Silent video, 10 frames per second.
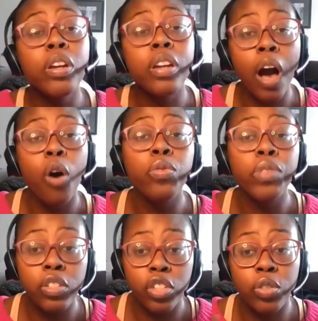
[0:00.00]
not
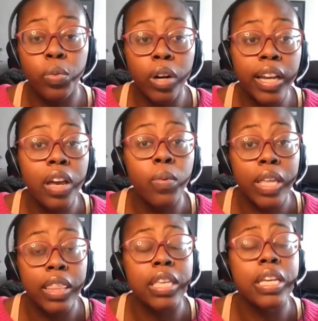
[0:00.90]
only just working
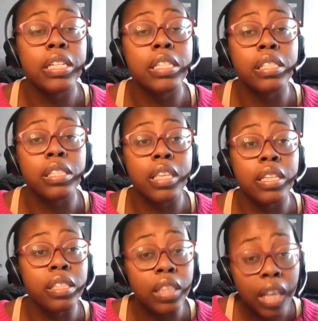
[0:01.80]
with these
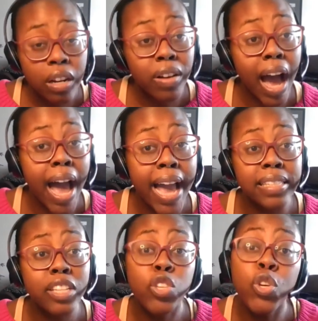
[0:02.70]
little
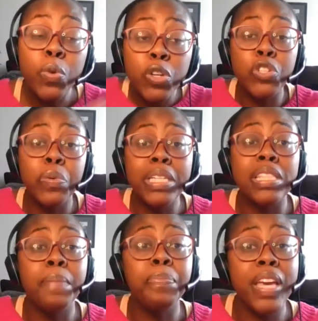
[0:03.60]
guys, like you were doing
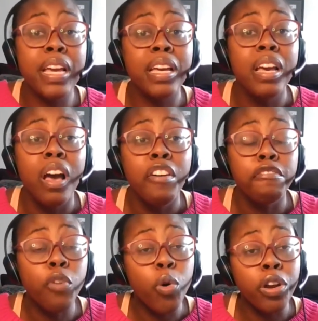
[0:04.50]
something
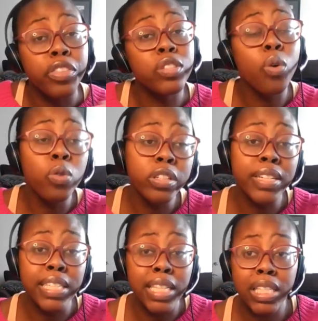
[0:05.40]
for this older
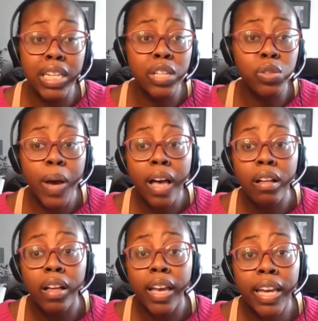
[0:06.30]
assistant as
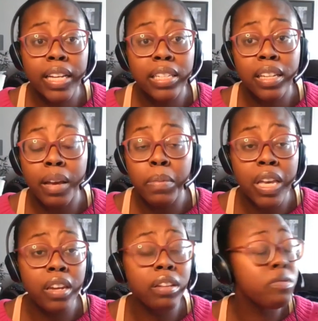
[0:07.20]
well. And I
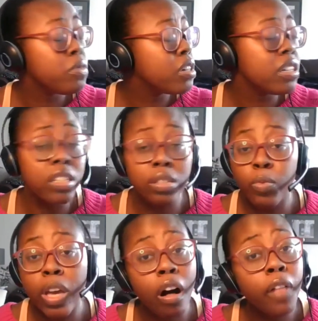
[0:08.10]
mean, goodness,
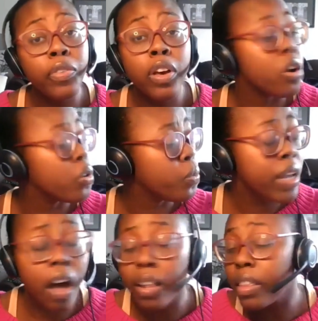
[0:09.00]
we all know,
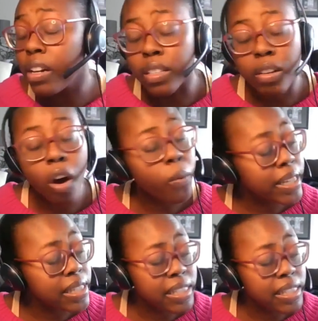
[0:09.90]
there is
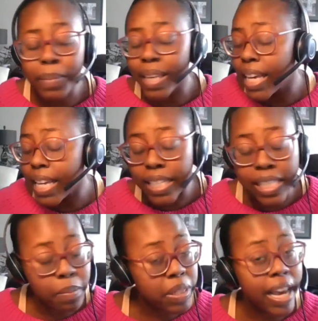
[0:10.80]
always some kid in
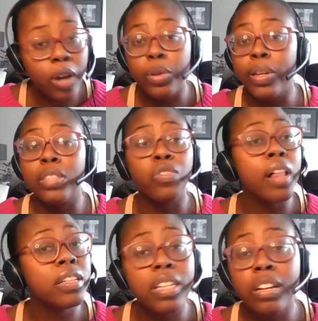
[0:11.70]
some town who needs
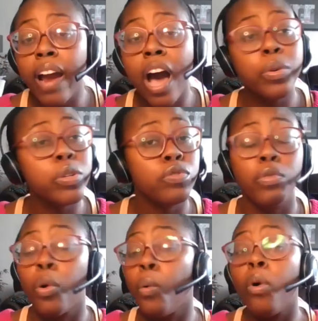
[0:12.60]
volunteer hours
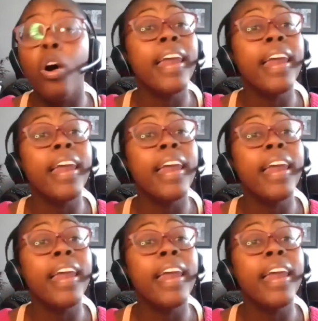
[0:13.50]
for whatever